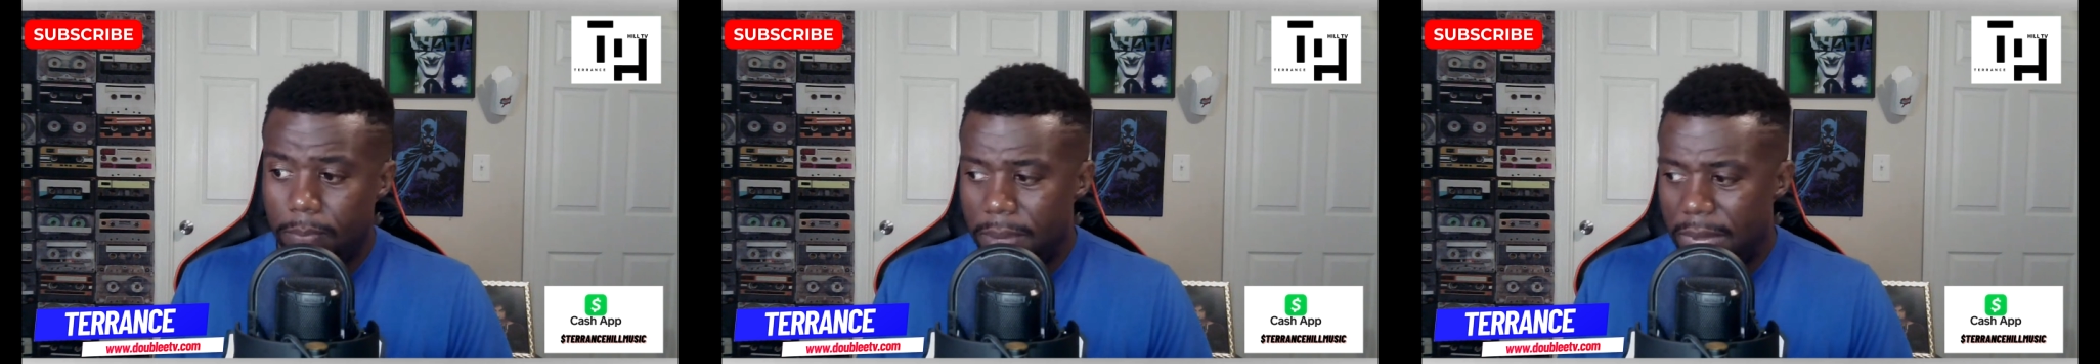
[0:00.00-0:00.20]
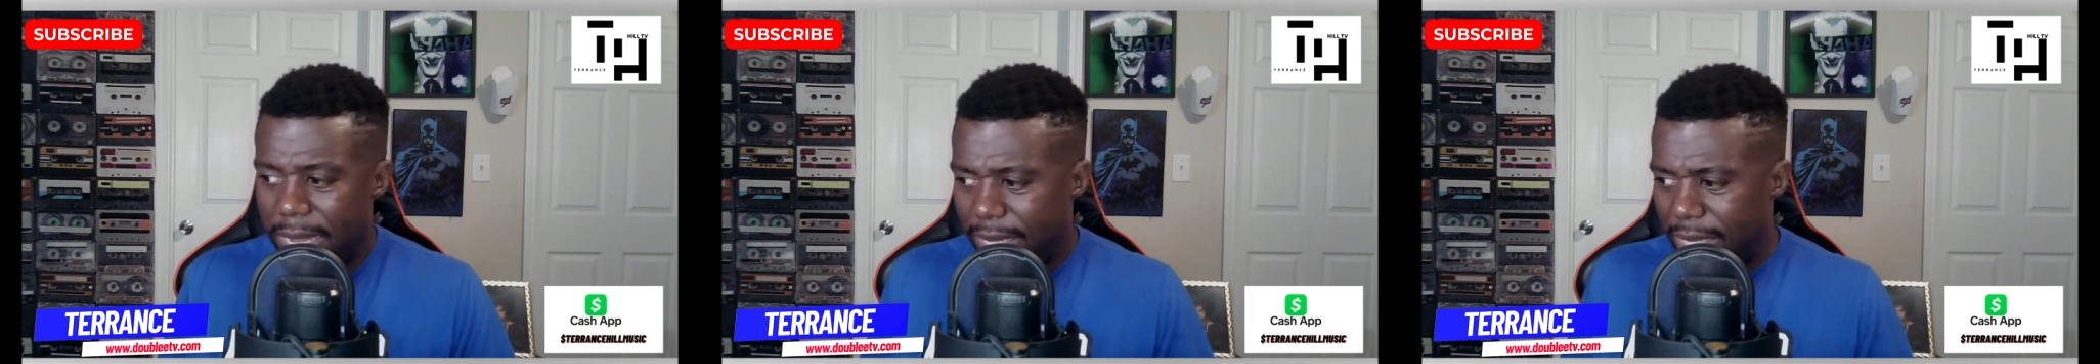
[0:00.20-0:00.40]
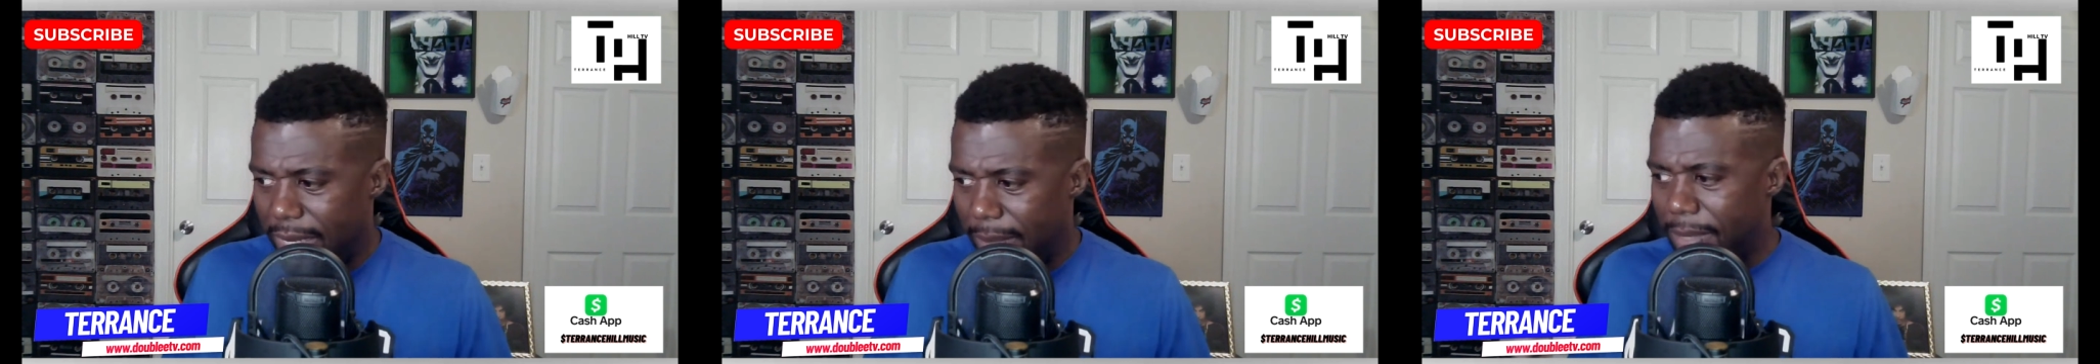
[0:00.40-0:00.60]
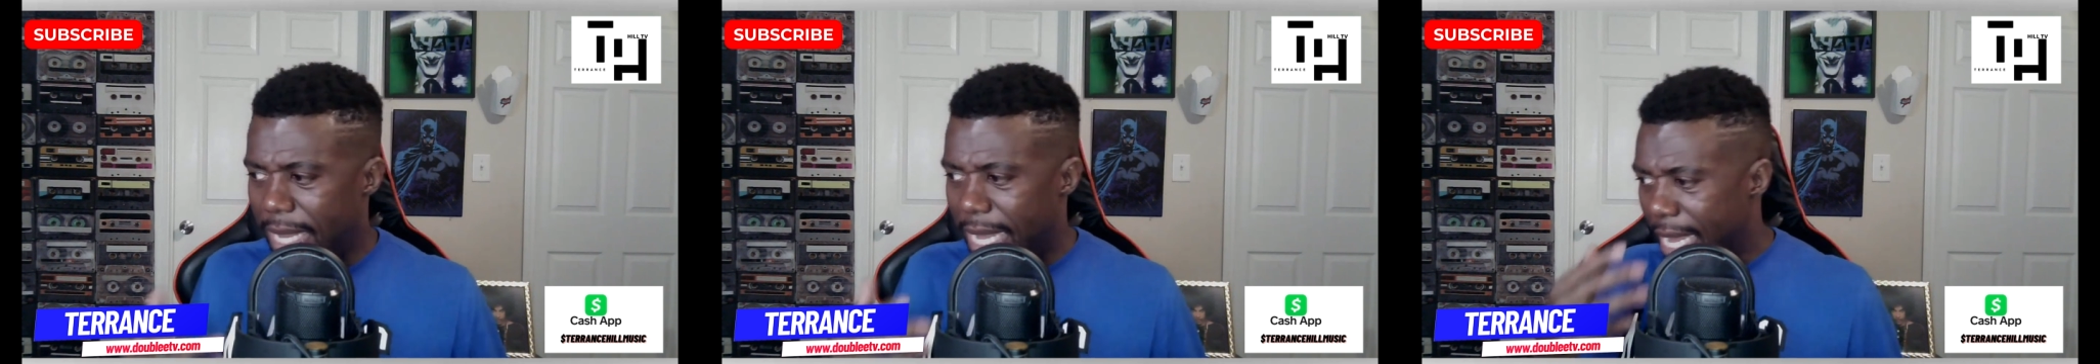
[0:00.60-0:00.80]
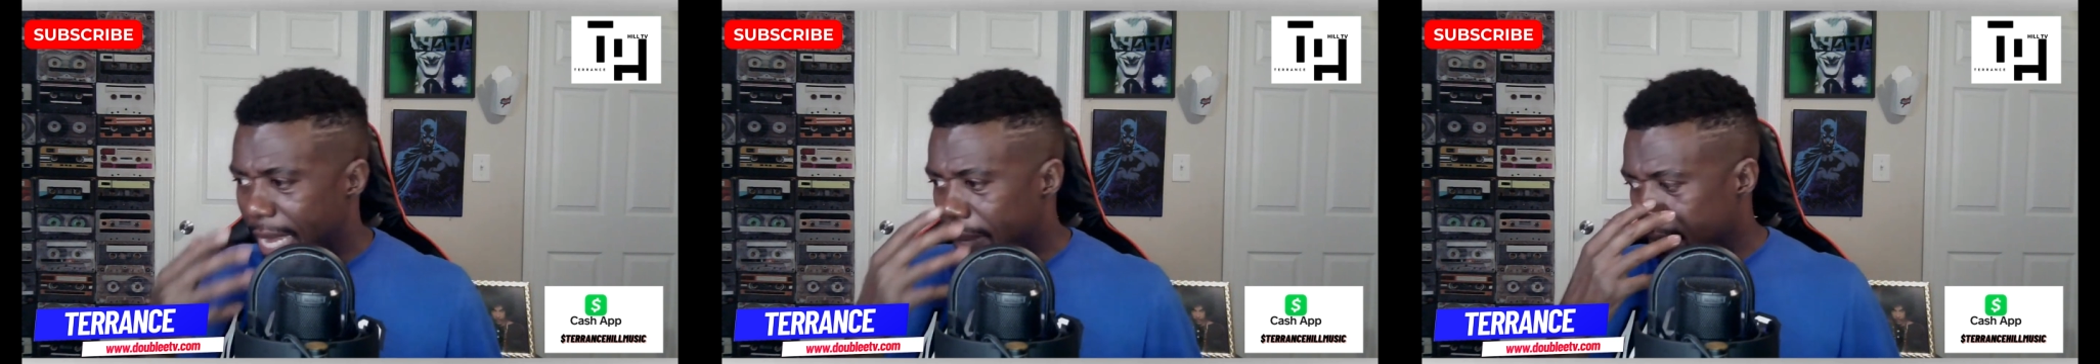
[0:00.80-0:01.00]
But
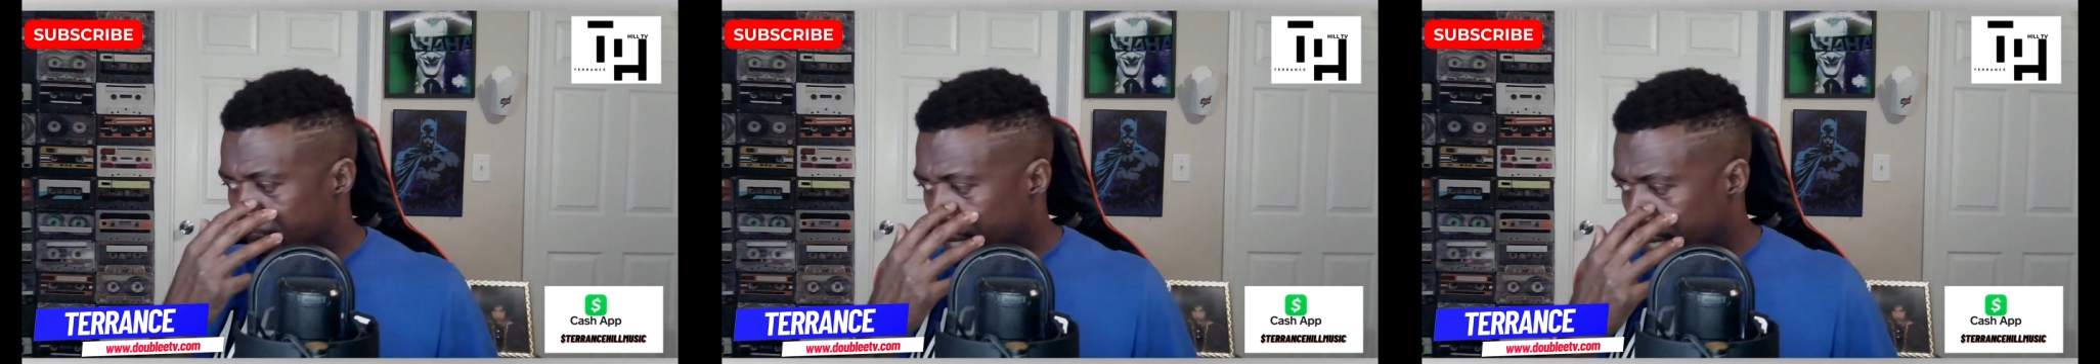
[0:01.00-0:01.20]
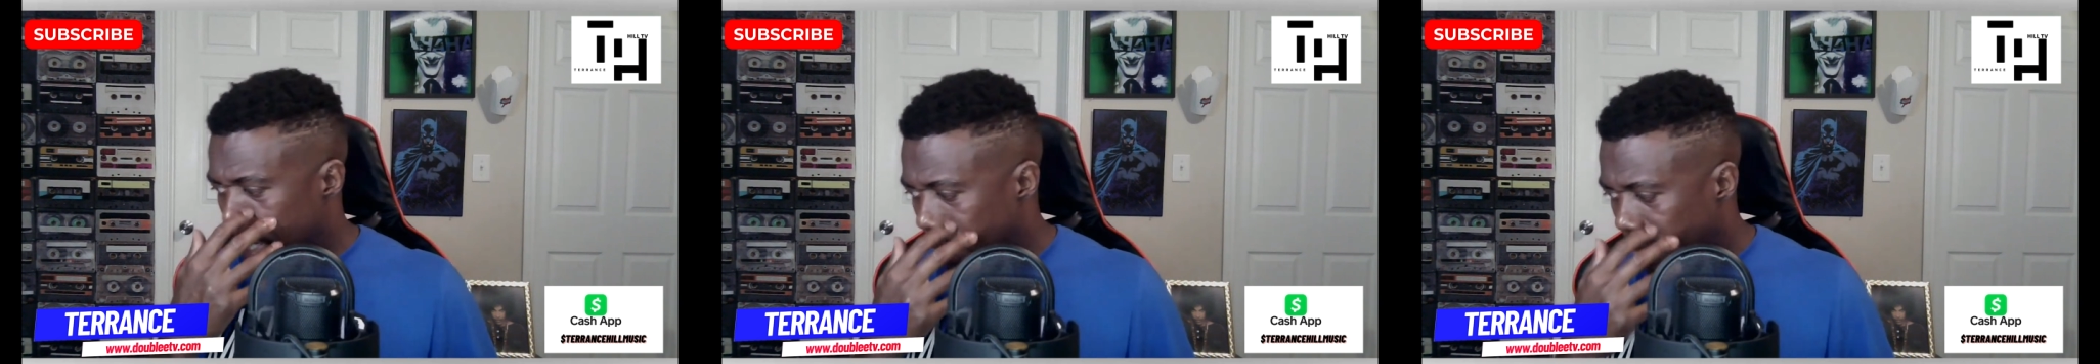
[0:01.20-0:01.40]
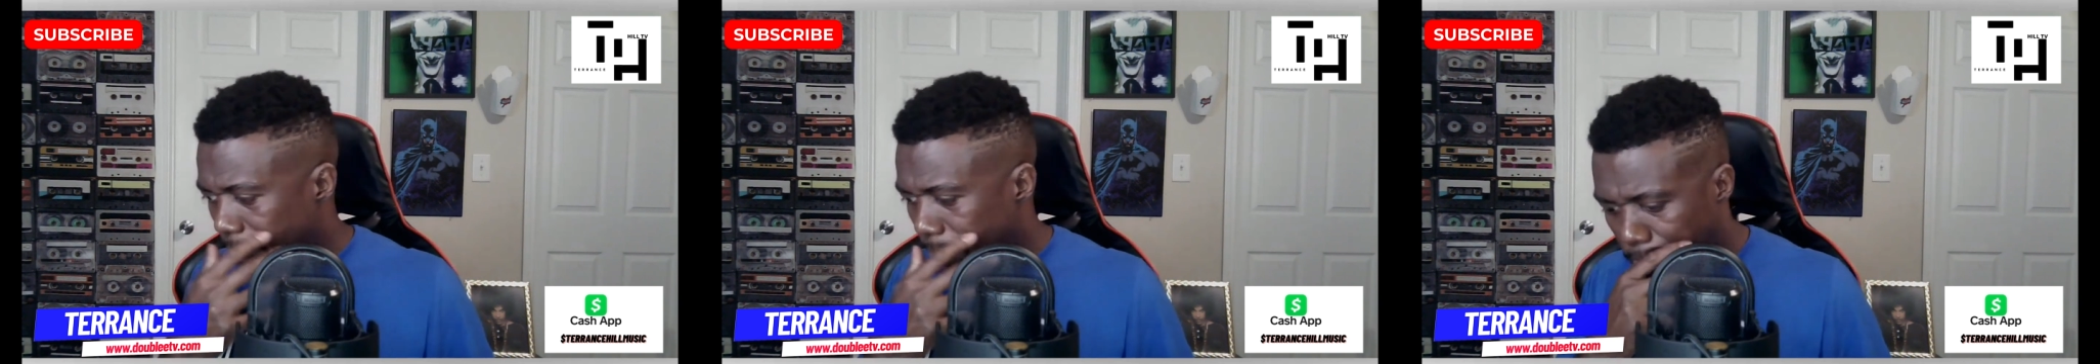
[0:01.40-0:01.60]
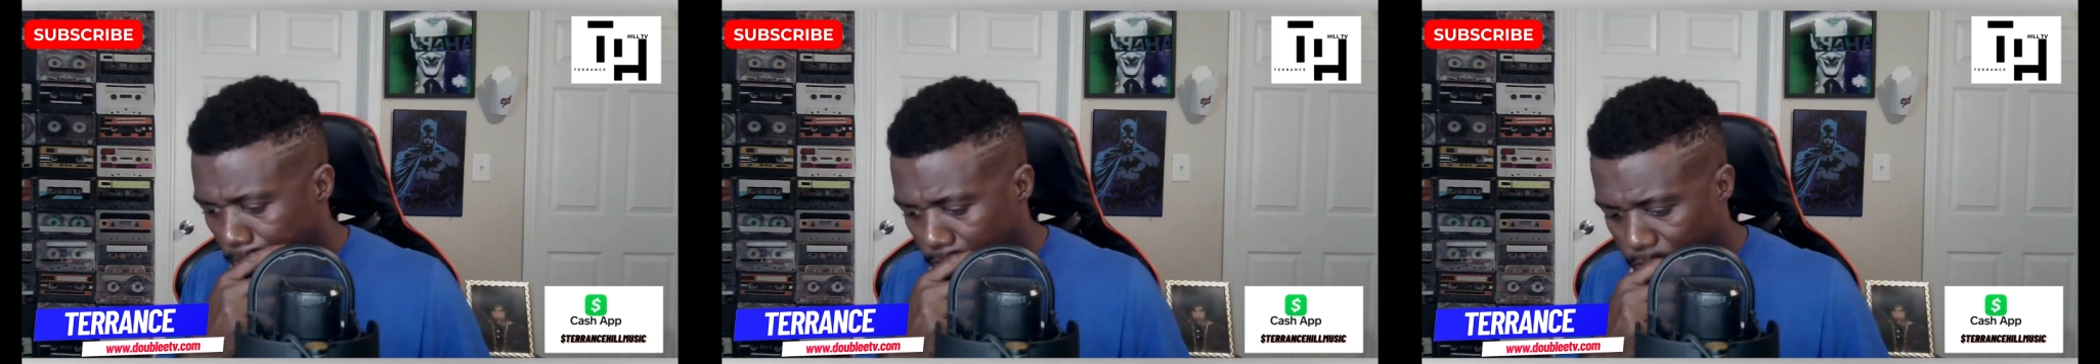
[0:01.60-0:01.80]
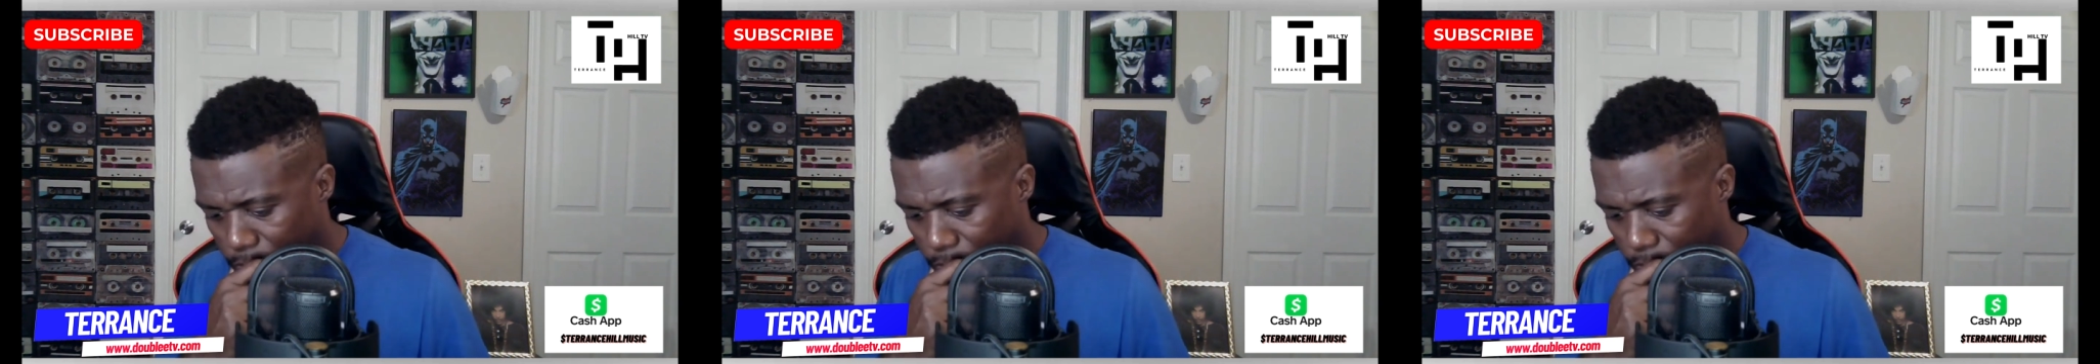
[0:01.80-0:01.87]
sometimes, or